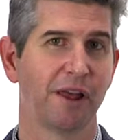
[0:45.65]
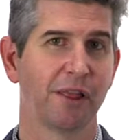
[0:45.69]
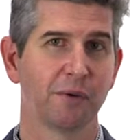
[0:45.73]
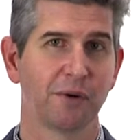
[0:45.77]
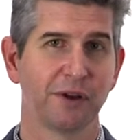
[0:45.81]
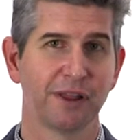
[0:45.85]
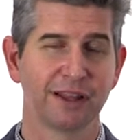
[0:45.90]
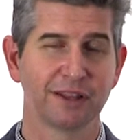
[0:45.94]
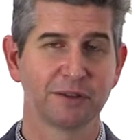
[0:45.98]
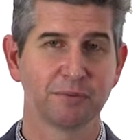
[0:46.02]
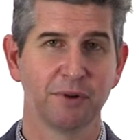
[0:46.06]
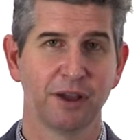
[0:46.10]
By the
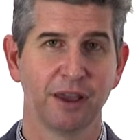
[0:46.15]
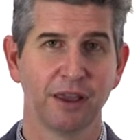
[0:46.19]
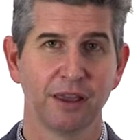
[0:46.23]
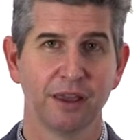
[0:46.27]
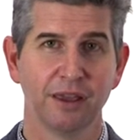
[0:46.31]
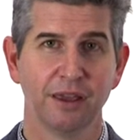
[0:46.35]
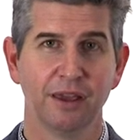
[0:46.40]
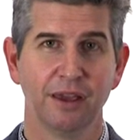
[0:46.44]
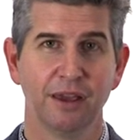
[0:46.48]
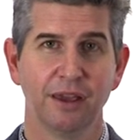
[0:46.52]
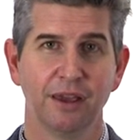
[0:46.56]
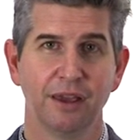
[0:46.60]
way, that's my
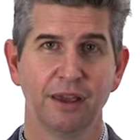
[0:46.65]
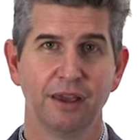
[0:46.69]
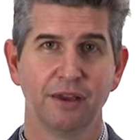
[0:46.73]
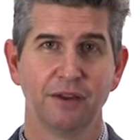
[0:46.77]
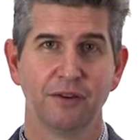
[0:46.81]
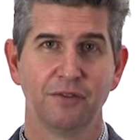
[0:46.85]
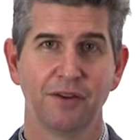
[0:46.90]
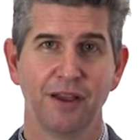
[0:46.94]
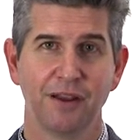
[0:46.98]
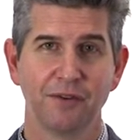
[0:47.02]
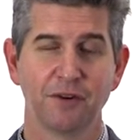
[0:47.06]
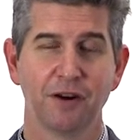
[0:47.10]

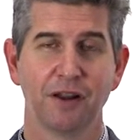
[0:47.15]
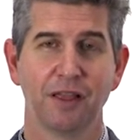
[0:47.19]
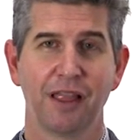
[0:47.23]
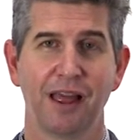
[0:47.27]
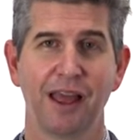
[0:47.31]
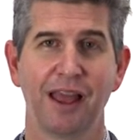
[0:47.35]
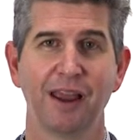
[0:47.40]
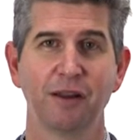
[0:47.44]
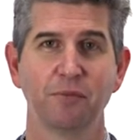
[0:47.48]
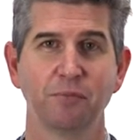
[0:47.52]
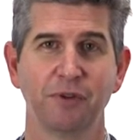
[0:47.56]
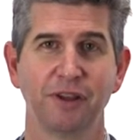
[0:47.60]
favorite
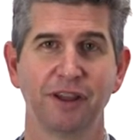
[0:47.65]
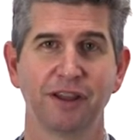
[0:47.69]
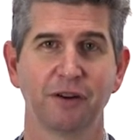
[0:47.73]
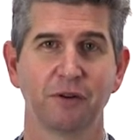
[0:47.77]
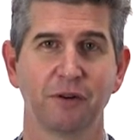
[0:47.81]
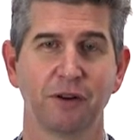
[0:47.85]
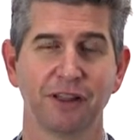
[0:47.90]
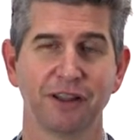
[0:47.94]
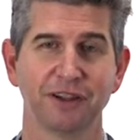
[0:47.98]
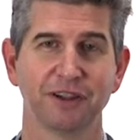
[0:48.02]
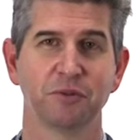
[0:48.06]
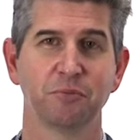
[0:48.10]
line being
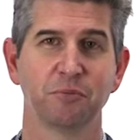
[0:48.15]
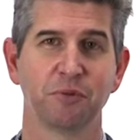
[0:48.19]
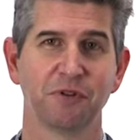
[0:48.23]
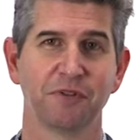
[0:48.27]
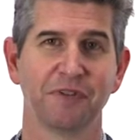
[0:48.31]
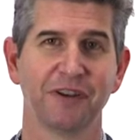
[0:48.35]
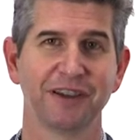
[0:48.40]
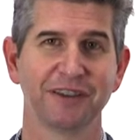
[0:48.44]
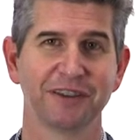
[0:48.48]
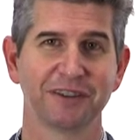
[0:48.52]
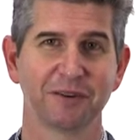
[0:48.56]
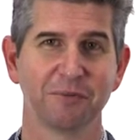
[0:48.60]
a religion
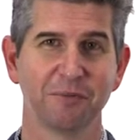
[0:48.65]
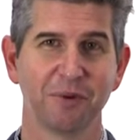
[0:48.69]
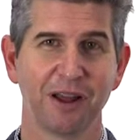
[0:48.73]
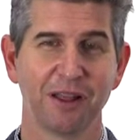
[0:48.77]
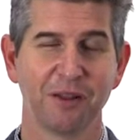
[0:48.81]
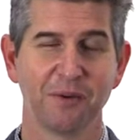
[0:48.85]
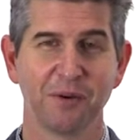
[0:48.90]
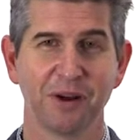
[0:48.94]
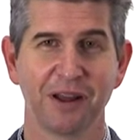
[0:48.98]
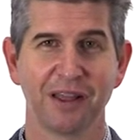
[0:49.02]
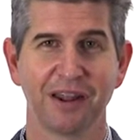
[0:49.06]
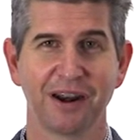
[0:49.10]
professor,
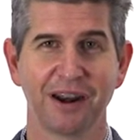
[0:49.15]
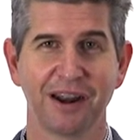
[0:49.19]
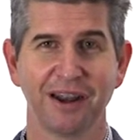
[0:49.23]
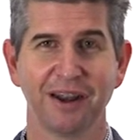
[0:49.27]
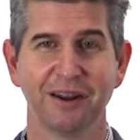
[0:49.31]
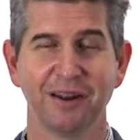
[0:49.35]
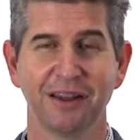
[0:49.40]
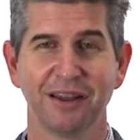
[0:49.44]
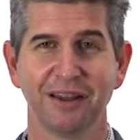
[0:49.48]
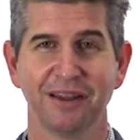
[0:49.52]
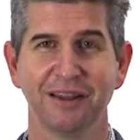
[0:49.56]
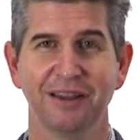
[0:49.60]
by the way, that I
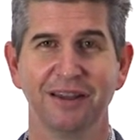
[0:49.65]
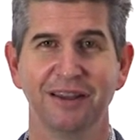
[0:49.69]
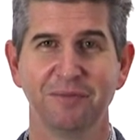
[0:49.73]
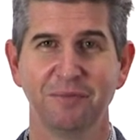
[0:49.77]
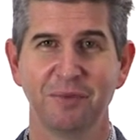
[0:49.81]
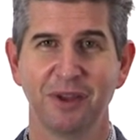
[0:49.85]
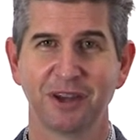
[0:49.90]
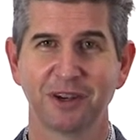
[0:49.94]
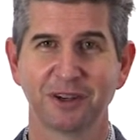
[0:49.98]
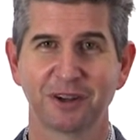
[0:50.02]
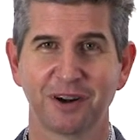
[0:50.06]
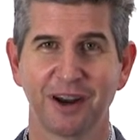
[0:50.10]
need to
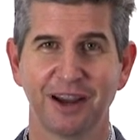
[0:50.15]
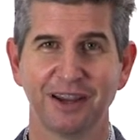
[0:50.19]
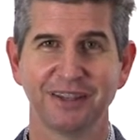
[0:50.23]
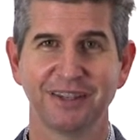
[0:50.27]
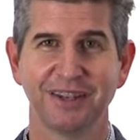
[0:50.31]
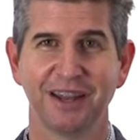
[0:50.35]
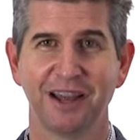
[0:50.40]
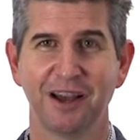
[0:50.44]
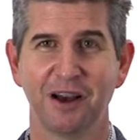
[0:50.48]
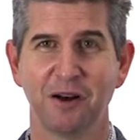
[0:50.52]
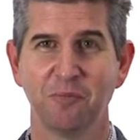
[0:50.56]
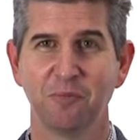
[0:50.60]
make sure I
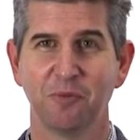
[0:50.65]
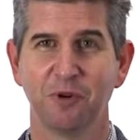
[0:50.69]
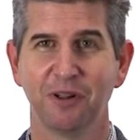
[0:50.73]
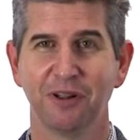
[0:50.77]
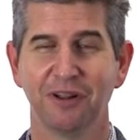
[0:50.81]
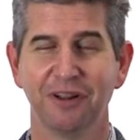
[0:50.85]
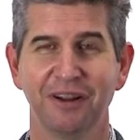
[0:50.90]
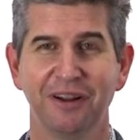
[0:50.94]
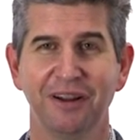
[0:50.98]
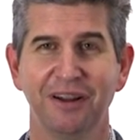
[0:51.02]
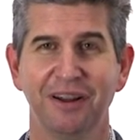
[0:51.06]
stay humble.